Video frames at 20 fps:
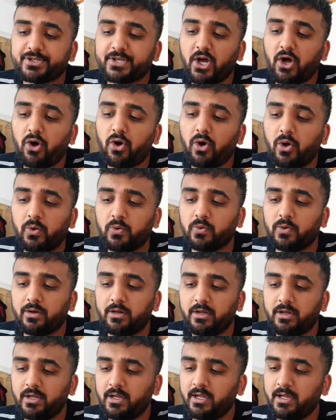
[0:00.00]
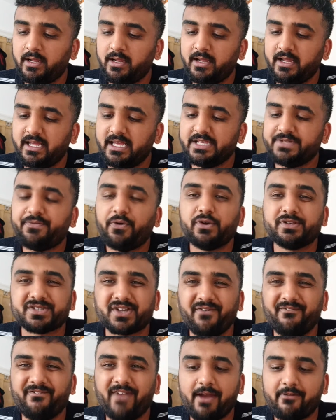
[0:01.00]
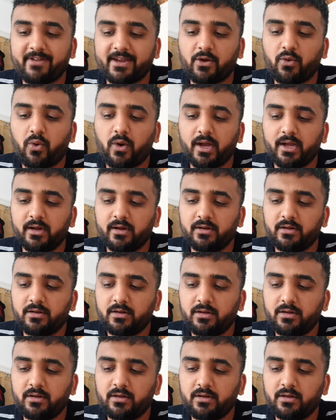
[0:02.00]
whole. His voice got very quiet.